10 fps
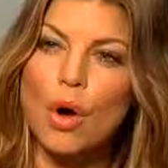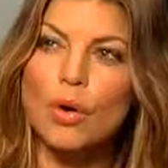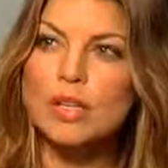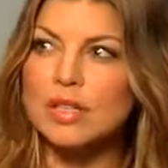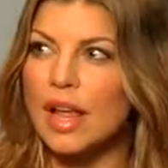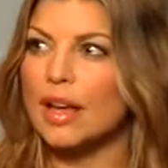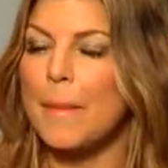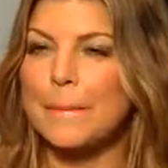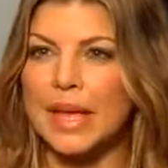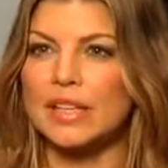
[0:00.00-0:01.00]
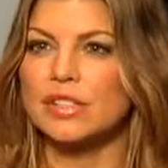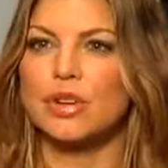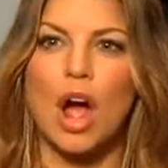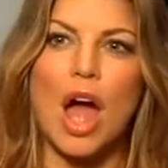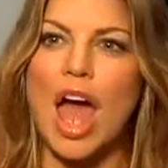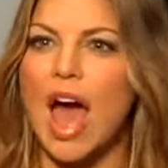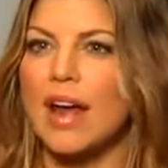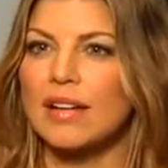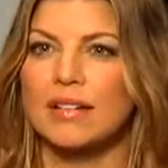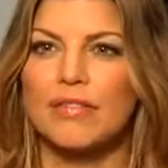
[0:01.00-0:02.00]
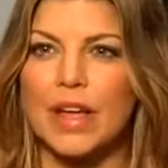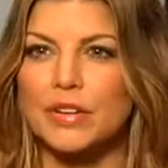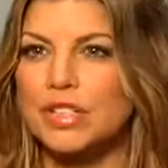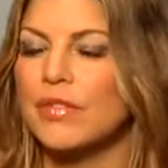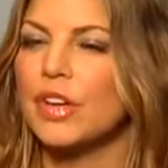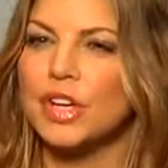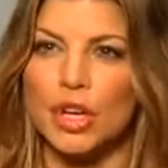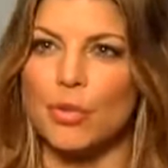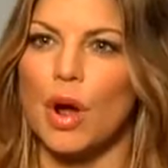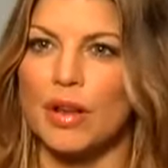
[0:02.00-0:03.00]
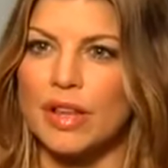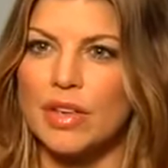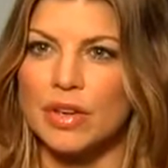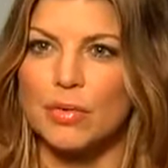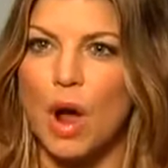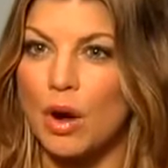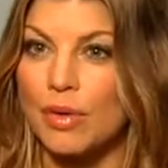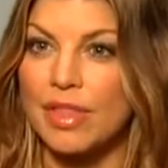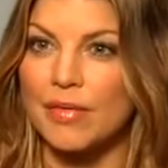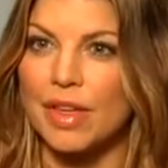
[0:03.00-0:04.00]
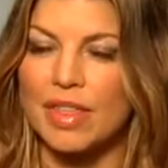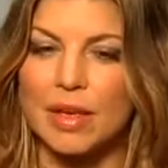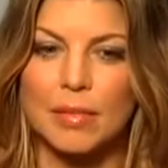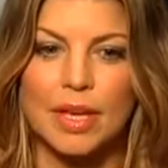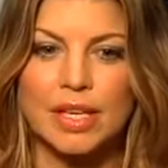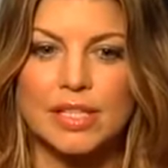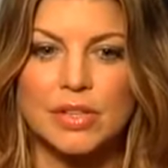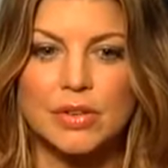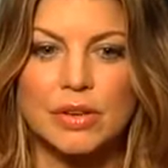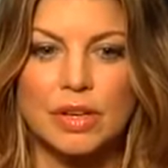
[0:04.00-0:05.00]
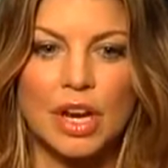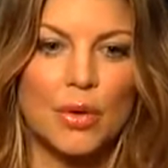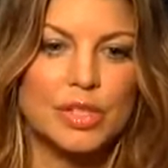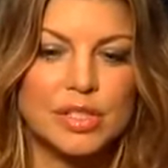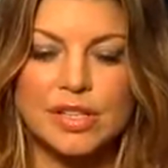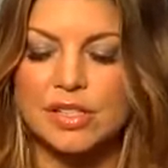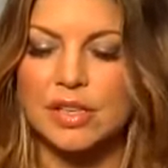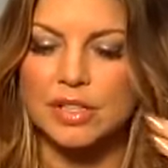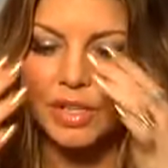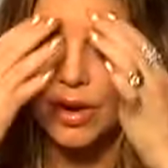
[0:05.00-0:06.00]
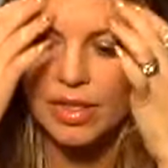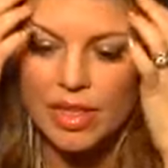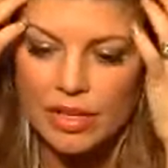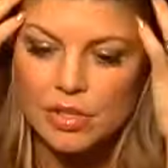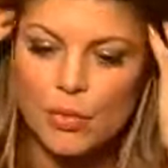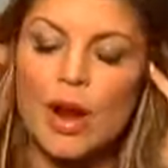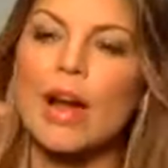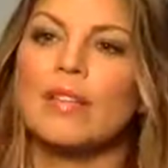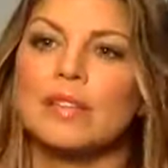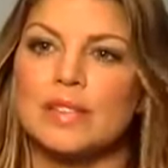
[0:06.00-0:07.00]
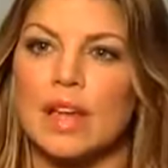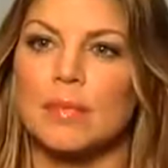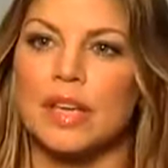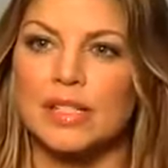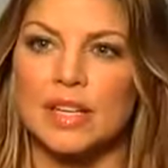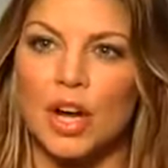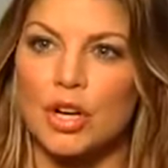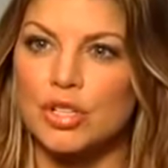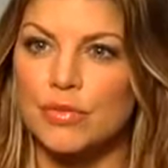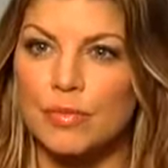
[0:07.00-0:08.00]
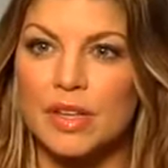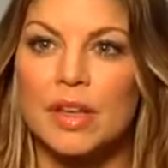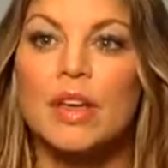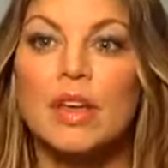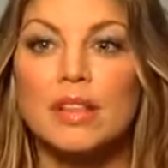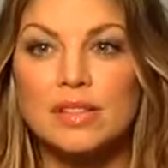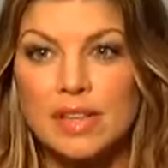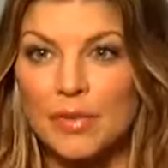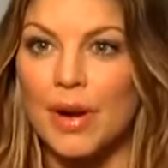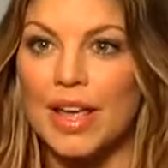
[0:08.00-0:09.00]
always like a big straw hat. Find yourself a good one that you can rock with everything because you, you know it's it's such a great thing to wear out in the sun because it guards you from the, the sun